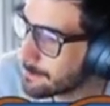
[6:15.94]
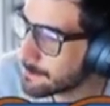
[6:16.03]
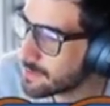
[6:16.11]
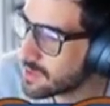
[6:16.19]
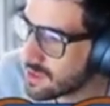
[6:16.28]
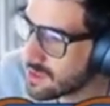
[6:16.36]

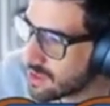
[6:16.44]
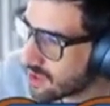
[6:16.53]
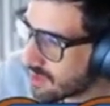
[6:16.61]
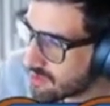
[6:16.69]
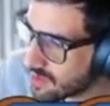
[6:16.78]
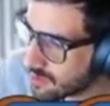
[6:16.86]
then you
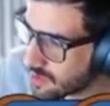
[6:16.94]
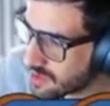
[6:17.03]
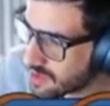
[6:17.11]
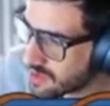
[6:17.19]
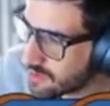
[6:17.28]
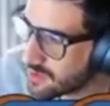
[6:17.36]
have the
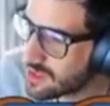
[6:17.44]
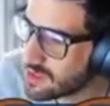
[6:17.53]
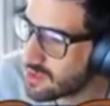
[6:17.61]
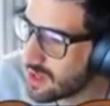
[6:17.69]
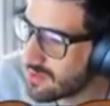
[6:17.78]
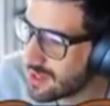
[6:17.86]
participants.
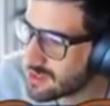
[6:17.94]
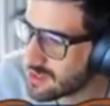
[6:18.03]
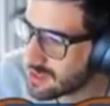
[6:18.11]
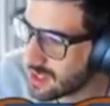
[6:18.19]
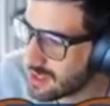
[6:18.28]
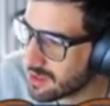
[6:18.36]
You have access to
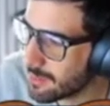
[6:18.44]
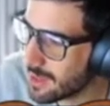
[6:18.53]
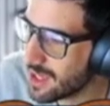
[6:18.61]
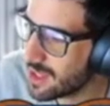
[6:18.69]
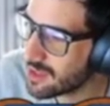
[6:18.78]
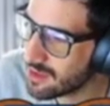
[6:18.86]
get the
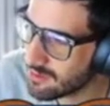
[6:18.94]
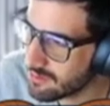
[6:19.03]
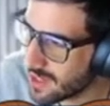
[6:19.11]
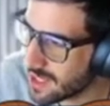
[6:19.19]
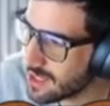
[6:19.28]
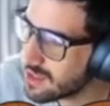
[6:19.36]
mat, the
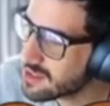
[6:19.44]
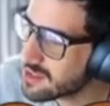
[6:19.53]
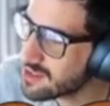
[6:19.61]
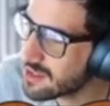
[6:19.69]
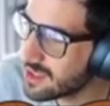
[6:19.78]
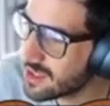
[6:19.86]
finalist,
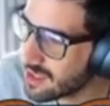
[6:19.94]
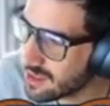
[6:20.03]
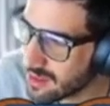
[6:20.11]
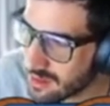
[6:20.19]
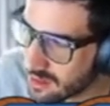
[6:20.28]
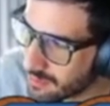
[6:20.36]
and
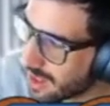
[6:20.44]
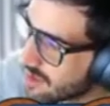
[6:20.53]
then the mat as